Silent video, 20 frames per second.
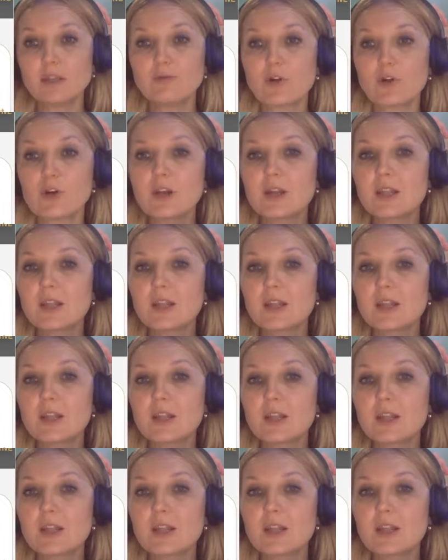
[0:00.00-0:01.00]
For
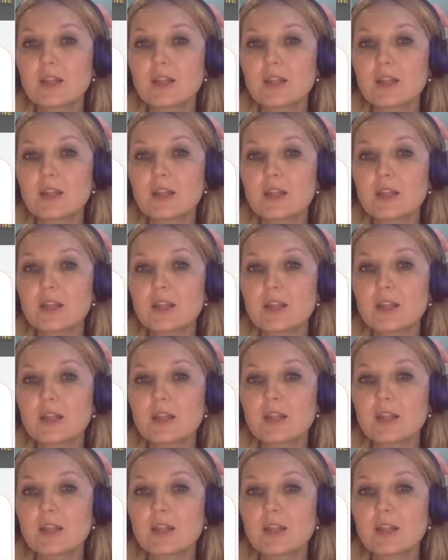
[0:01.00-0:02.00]
example,
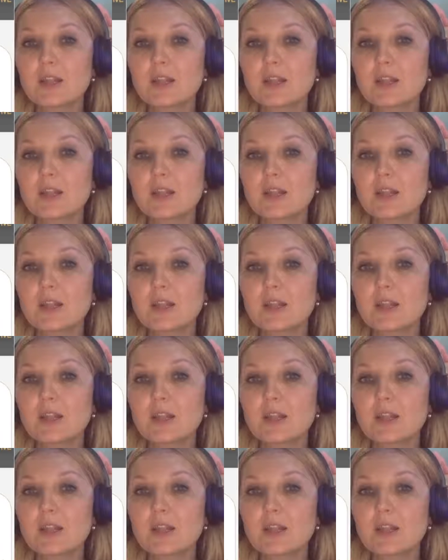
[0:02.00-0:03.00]
I
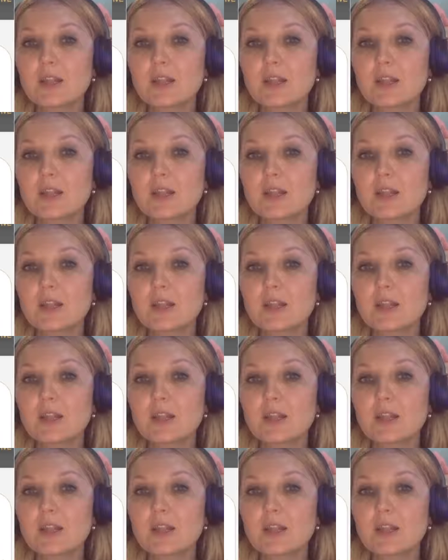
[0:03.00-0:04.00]
bought the
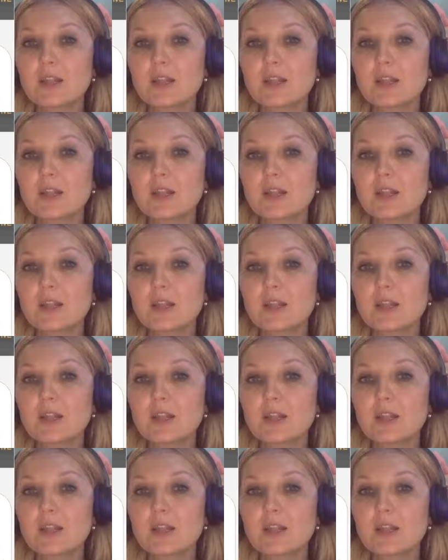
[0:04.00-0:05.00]
tickets,
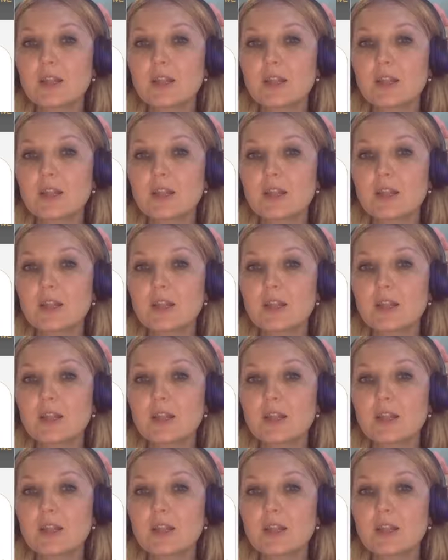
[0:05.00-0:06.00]
yes,
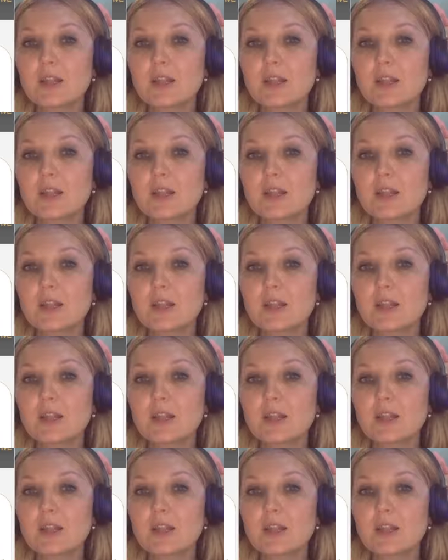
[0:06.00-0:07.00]
to go to
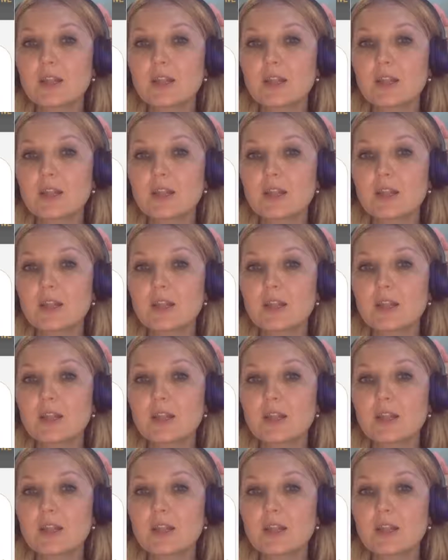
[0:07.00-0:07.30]
Vietnam.